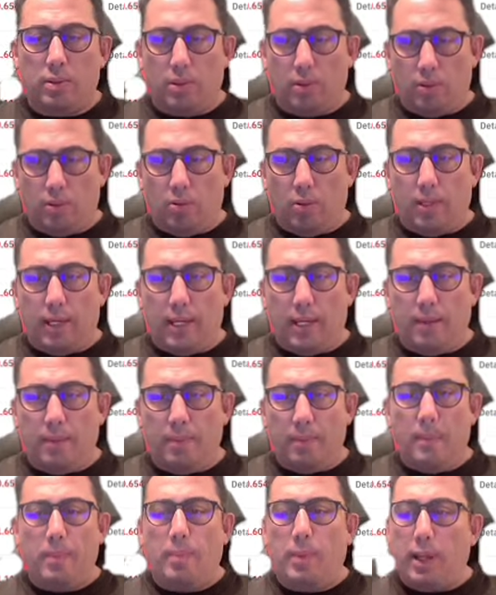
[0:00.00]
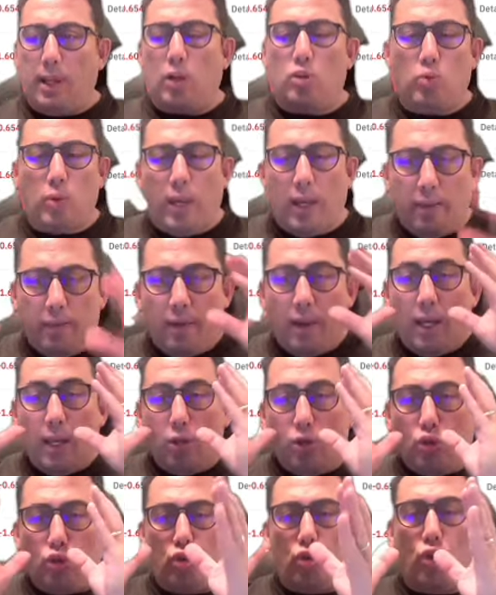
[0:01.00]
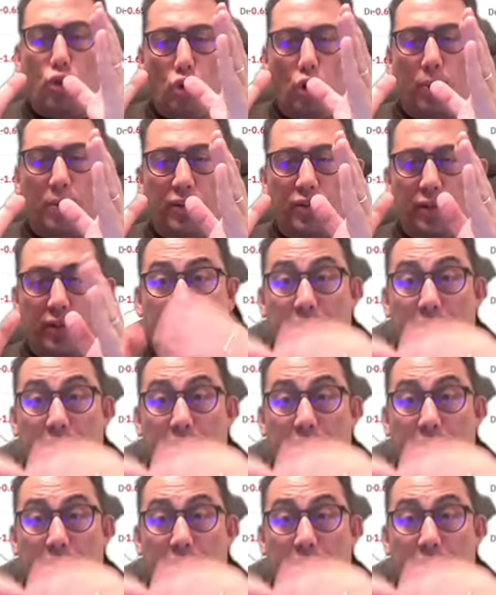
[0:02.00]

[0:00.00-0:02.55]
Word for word: Okay? Because we have two copy traders.